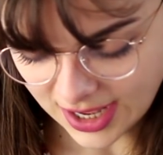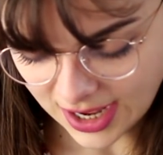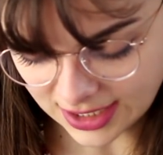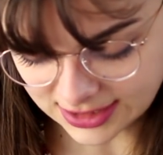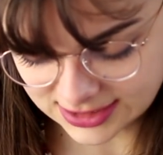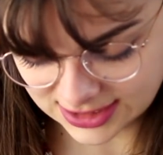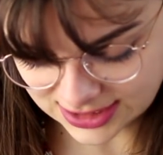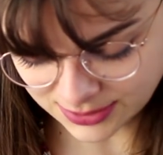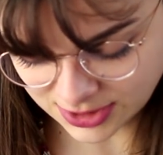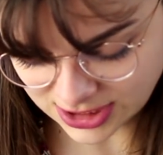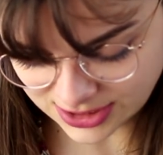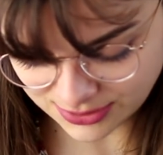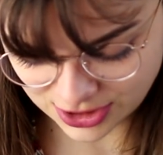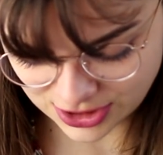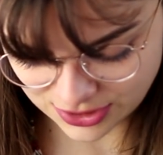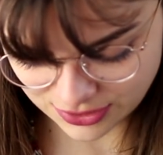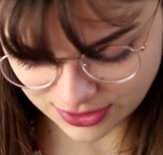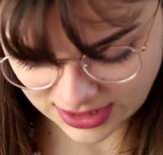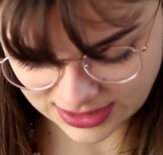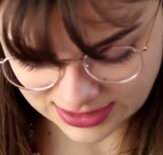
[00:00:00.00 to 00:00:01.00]
I sometimes
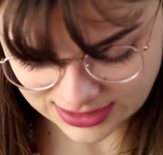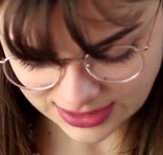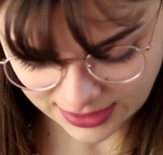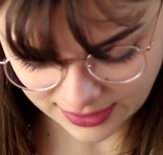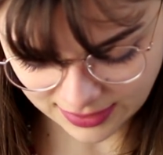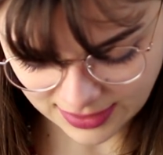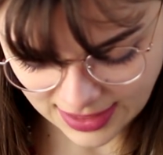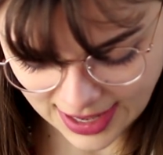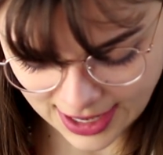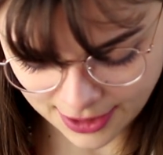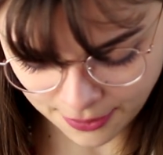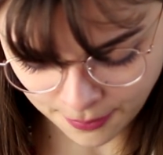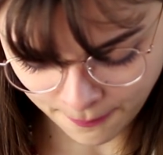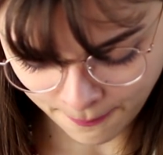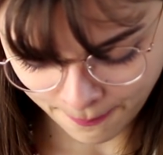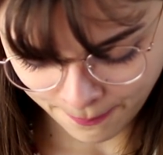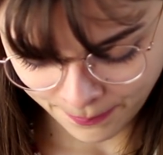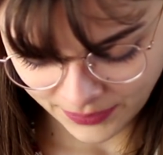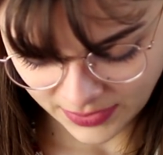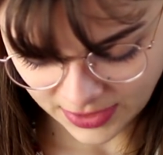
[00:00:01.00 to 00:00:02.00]
do things like that.
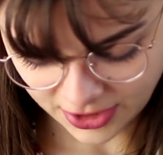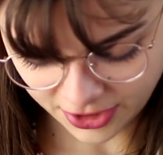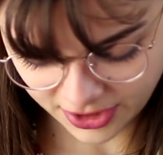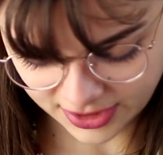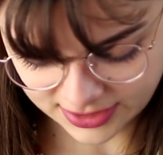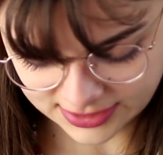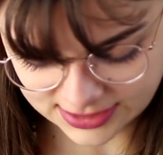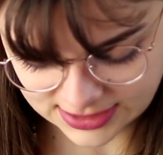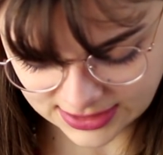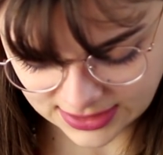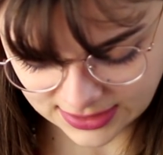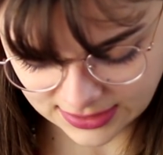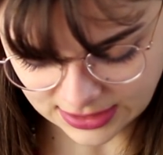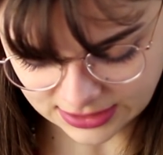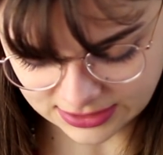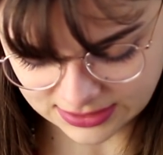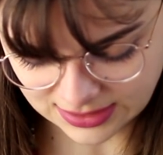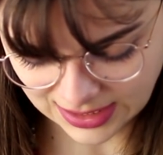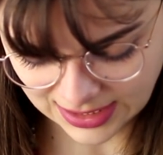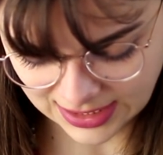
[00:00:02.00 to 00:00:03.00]
Here you can see
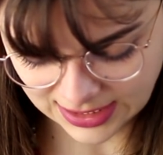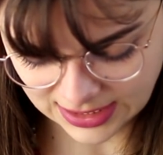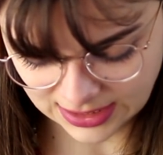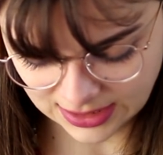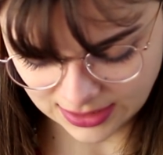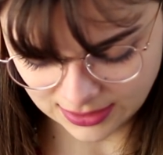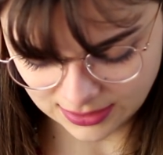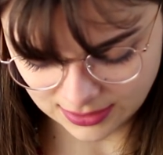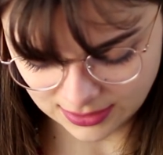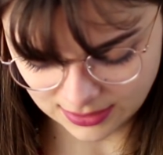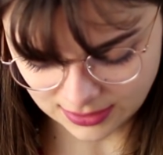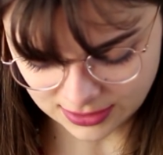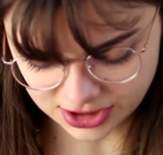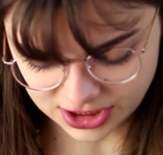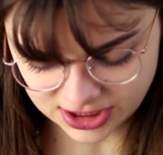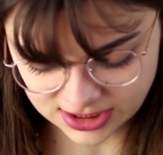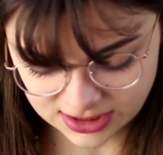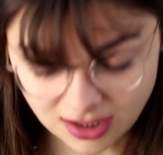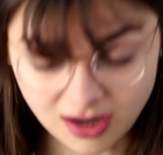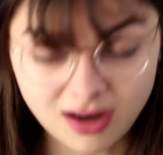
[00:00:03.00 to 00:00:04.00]
there's the lady and then
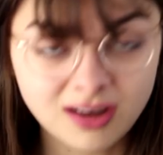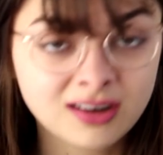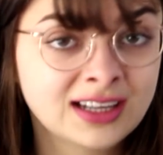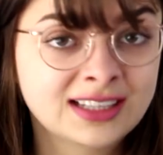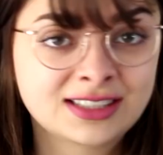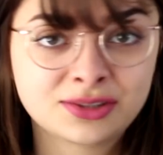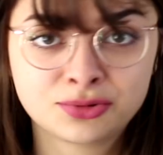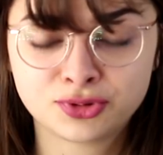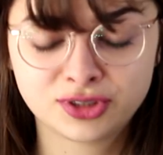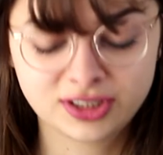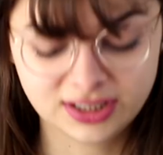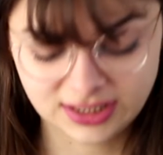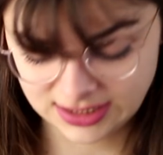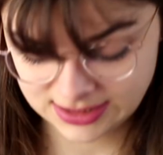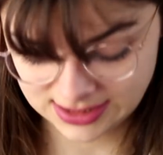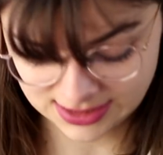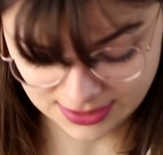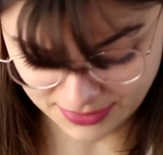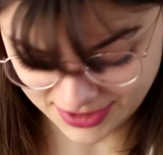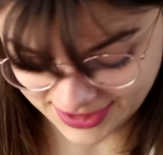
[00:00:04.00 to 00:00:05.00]
she's gone.
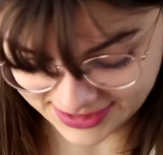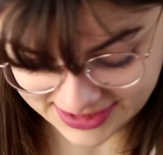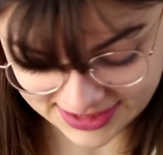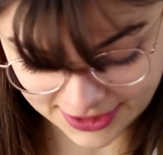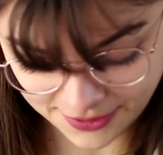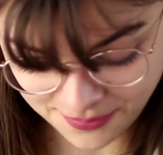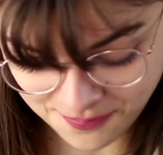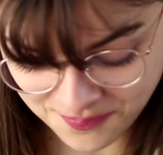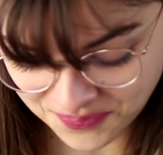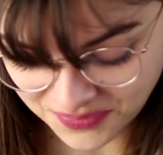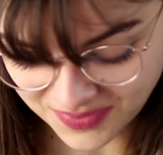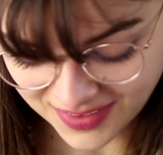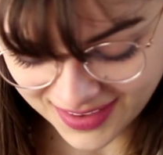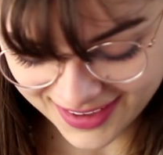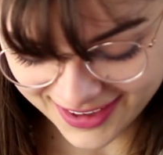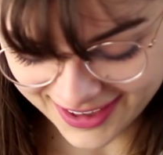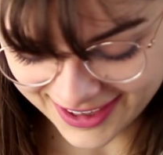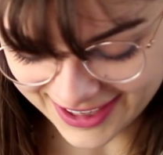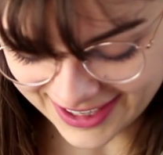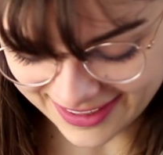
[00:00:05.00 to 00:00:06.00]
It's amazing.
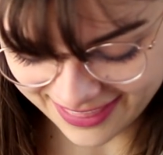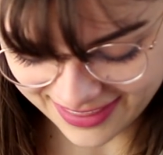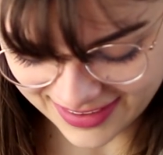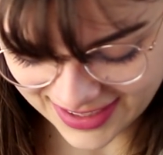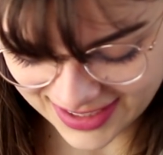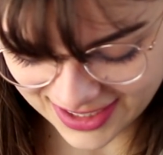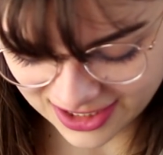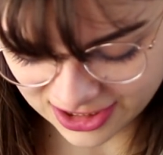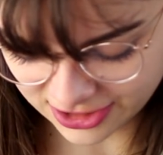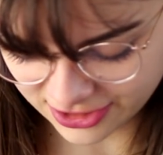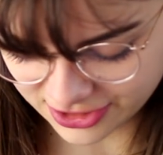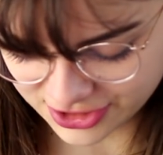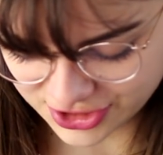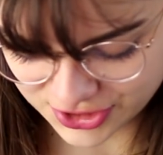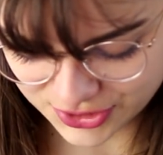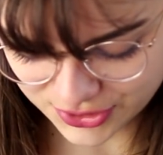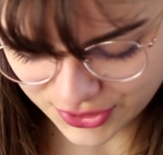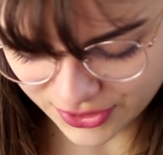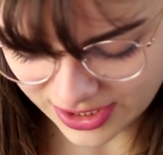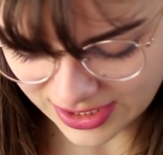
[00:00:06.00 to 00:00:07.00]
And then another
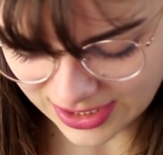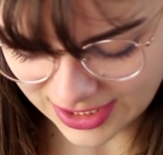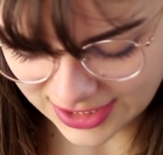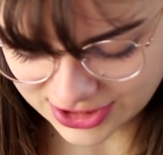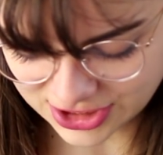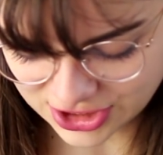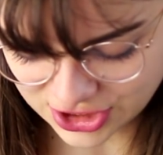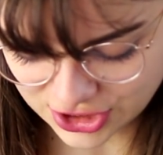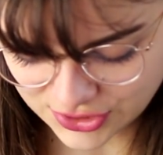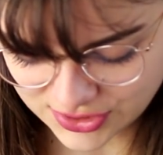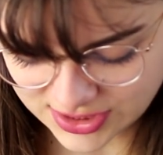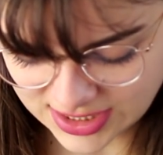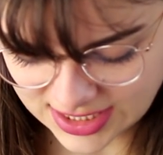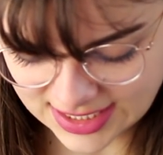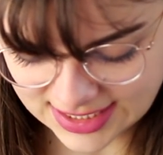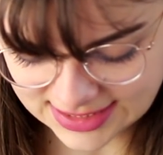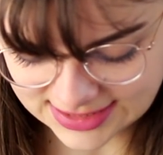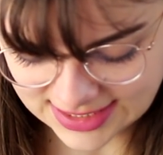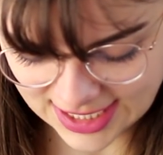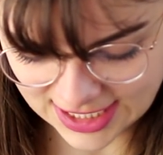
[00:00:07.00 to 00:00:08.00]
tool that I like to use
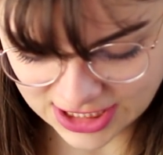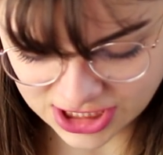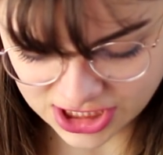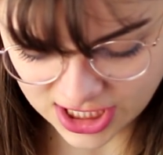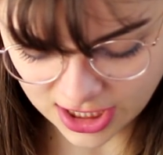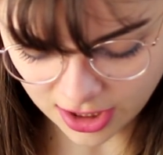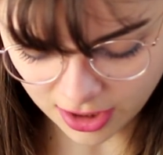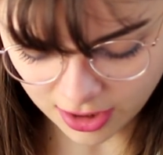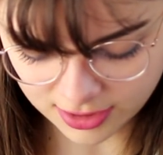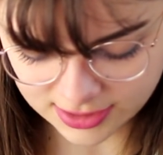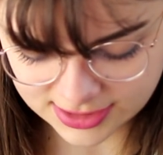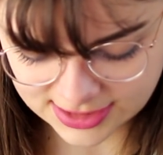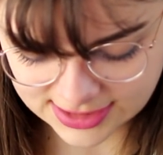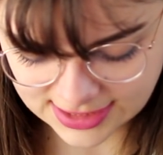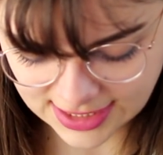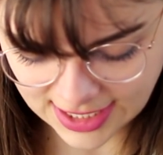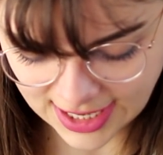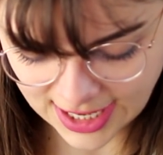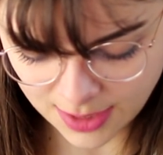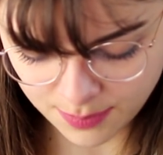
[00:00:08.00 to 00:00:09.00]
is
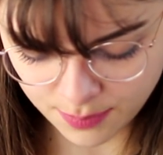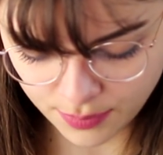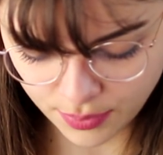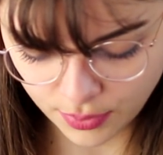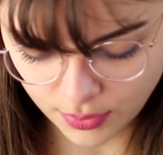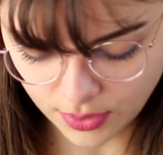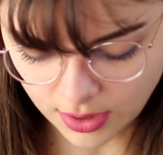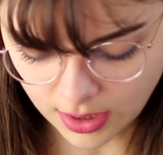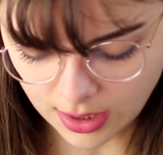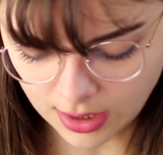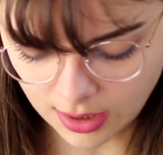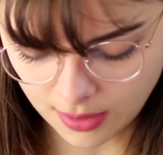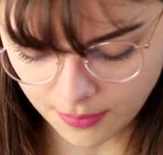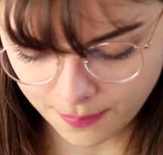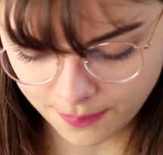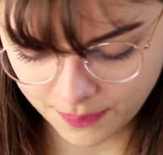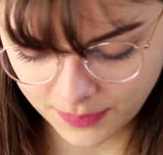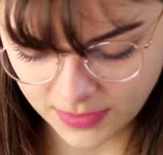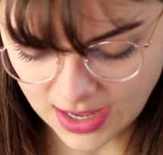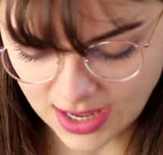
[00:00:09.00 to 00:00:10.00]
HDRscape.
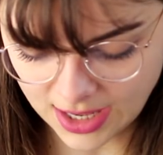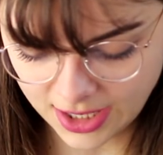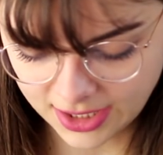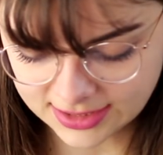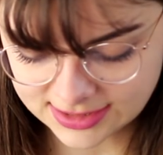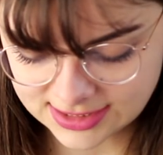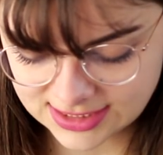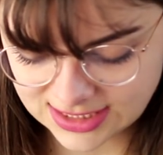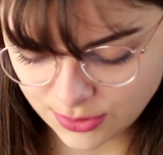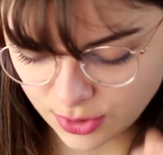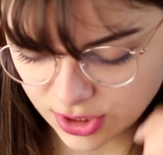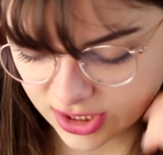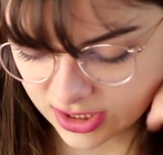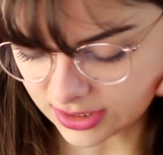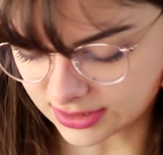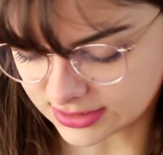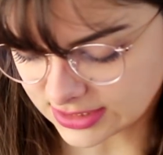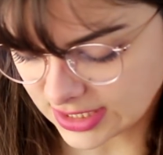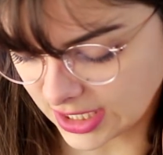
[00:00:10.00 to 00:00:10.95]
Yeah, you can see what it does